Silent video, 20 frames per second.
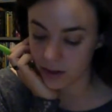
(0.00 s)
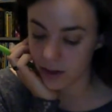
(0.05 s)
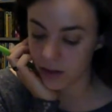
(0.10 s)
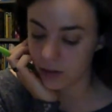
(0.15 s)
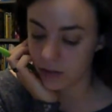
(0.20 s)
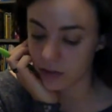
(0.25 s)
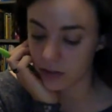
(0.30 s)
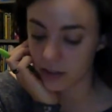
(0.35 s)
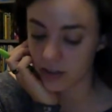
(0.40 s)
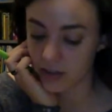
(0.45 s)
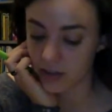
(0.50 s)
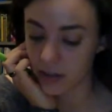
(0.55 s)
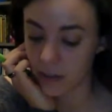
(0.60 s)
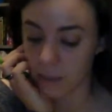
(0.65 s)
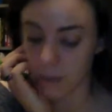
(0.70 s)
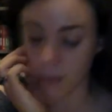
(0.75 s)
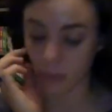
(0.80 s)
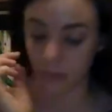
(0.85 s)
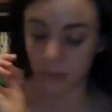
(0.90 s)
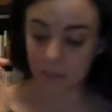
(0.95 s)
For
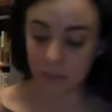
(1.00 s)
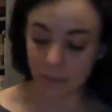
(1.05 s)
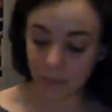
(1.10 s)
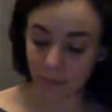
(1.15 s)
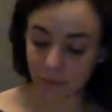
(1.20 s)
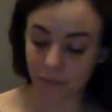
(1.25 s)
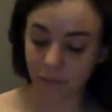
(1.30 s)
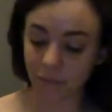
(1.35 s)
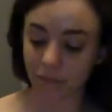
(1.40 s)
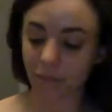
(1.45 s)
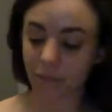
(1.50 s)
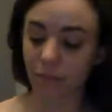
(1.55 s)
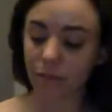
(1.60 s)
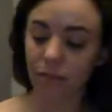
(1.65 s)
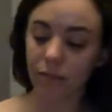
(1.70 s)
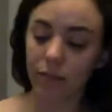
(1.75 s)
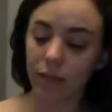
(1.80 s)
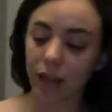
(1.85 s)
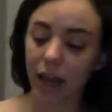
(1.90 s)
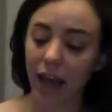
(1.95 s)
example,
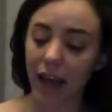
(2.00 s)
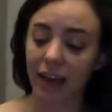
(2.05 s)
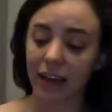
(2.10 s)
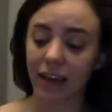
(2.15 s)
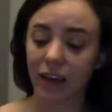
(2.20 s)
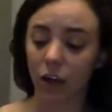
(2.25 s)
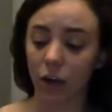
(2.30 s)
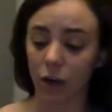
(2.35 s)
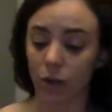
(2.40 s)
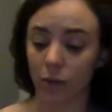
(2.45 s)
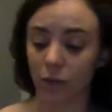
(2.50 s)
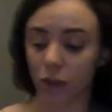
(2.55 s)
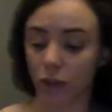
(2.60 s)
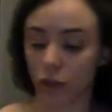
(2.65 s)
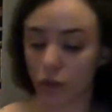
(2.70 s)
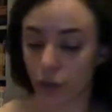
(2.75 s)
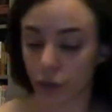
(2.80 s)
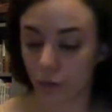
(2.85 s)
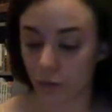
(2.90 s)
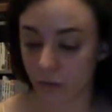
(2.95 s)
Eddie Harmon
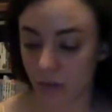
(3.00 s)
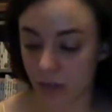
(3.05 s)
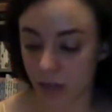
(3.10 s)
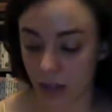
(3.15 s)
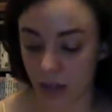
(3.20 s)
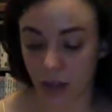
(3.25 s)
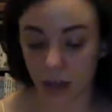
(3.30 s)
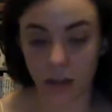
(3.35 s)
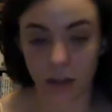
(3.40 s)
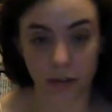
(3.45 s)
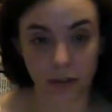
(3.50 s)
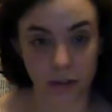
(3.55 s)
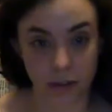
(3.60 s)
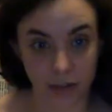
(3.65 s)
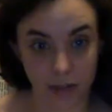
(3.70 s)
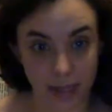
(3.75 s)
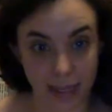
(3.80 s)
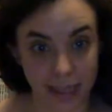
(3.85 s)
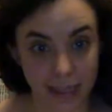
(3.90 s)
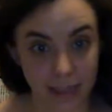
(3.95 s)
Jones and others in
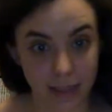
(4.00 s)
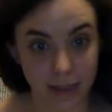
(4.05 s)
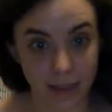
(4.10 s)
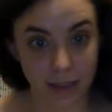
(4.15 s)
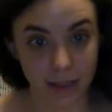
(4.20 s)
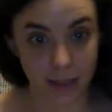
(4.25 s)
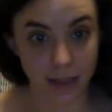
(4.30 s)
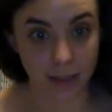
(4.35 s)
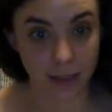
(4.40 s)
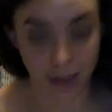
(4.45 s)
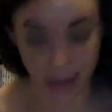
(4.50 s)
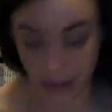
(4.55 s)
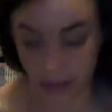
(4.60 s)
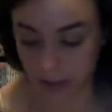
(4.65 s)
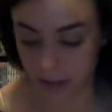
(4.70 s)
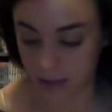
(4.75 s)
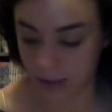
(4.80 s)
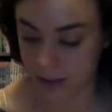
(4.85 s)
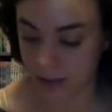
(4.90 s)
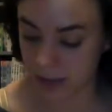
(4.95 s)

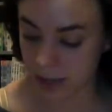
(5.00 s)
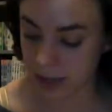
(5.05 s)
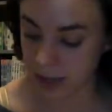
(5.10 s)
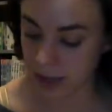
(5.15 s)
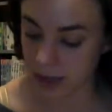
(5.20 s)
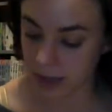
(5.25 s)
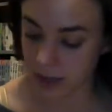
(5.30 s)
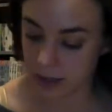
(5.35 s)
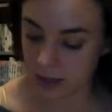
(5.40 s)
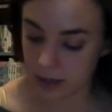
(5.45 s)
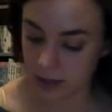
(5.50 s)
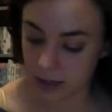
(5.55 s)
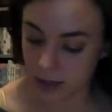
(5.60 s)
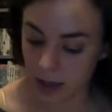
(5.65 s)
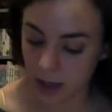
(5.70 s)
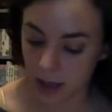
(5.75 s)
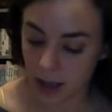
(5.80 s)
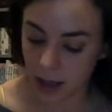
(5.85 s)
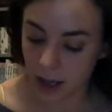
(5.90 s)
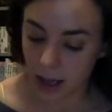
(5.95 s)
1996
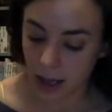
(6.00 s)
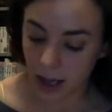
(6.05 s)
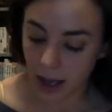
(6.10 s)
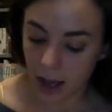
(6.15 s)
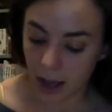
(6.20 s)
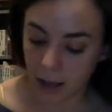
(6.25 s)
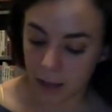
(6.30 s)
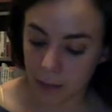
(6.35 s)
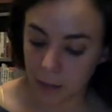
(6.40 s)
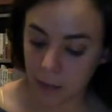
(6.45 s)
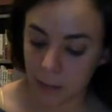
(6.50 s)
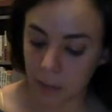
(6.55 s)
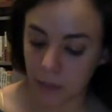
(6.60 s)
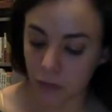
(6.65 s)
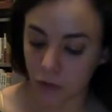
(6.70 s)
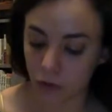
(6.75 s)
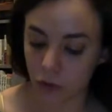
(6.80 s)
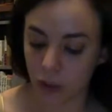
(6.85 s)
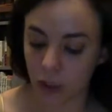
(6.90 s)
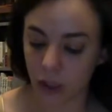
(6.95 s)
had people
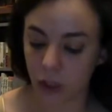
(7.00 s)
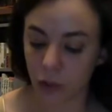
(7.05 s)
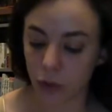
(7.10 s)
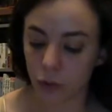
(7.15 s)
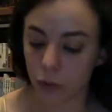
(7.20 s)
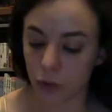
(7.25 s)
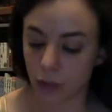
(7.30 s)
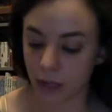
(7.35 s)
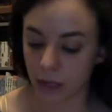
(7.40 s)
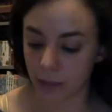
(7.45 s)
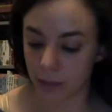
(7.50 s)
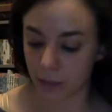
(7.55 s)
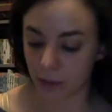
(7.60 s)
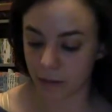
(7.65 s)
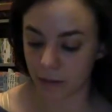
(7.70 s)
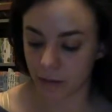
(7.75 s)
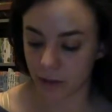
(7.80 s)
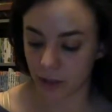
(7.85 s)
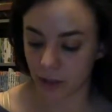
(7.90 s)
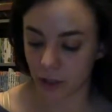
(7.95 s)
drink a Kool-Aid
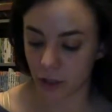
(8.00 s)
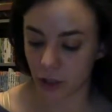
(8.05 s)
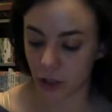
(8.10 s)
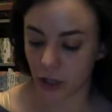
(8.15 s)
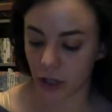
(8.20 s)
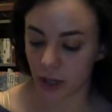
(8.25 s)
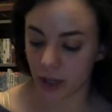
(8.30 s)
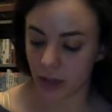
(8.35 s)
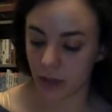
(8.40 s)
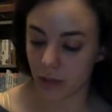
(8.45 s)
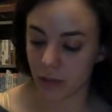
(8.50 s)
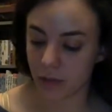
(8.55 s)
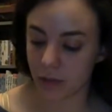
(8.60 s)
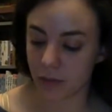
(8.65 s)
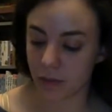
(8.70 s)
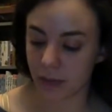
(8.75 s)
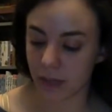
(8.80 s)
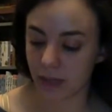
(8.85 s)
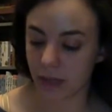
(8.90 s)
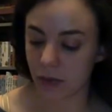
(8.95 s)
beverage that was
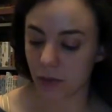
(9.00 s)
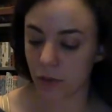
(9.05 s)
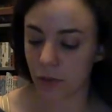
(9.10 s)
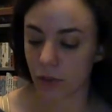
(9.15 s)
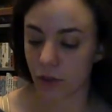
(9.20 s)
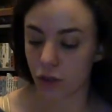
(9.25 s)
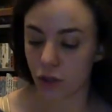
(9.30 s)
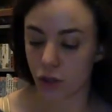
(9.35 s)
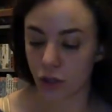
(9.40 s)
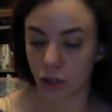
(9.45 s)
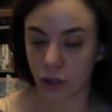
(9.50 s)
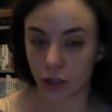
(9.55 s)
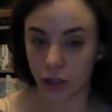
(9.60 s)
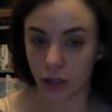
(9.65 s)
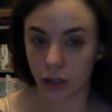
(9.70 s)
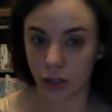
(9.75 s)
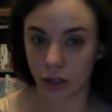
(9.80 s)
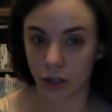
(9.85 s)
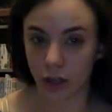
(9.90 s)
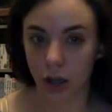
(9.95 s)
mixed with
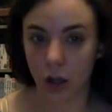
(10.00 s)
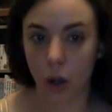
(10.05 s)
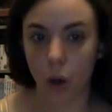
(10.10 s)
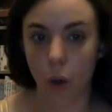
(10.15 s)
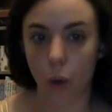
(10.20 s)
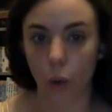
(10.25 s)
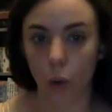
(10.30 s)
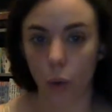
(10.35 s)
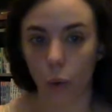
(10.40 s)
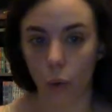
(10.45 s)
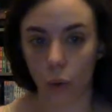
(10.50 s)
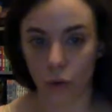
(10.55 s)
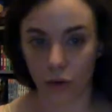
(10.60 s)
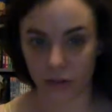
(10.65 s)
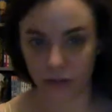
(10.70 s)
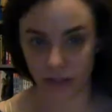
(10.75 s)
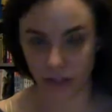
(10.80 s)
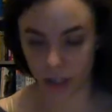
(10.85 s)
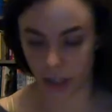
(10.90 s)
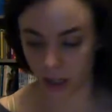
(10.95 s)
sugar or
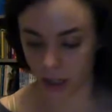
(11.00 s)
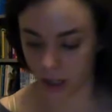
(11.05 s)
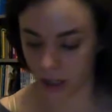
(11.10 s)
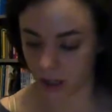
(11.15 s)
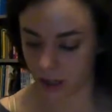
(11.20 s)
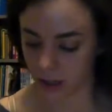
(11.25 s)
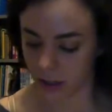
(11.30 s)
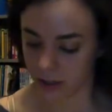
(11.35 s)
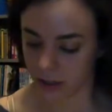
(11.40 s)
vinegar.